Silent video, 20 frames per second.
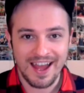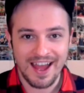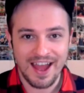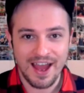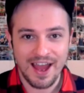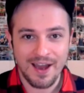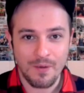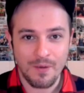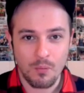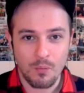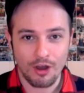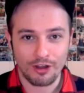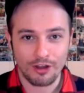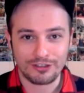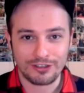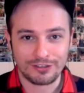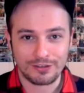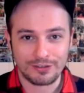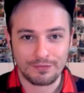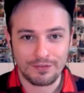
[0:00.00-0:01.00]

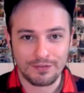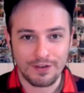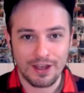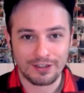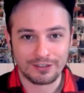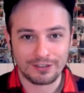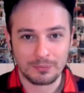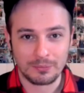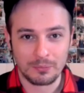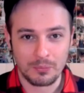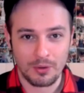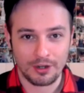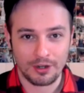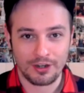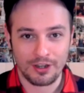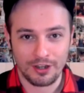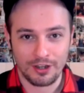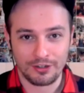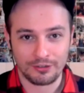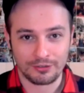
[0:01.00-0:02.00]
What does the first
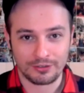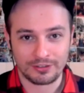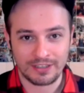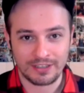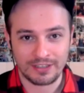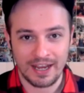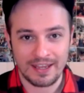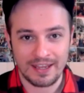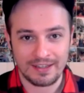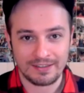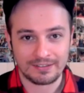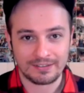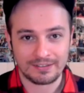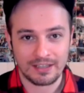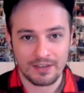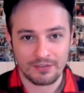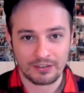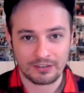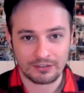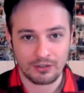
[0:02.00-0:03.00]
100 days
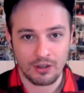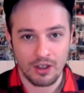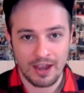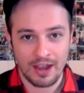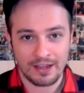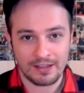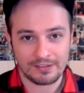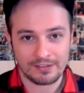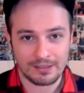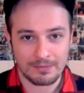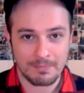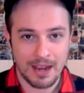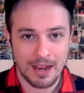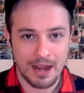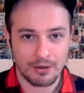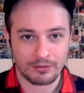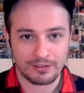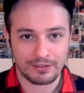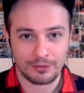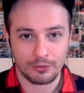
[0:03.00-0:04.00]
of a Scott Ainslie
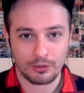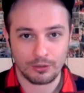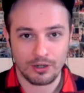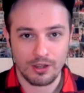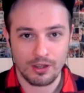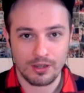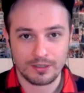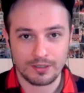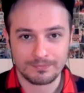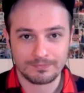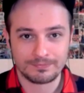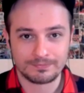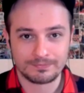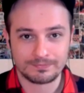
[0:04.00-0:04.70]
mayoralty look like?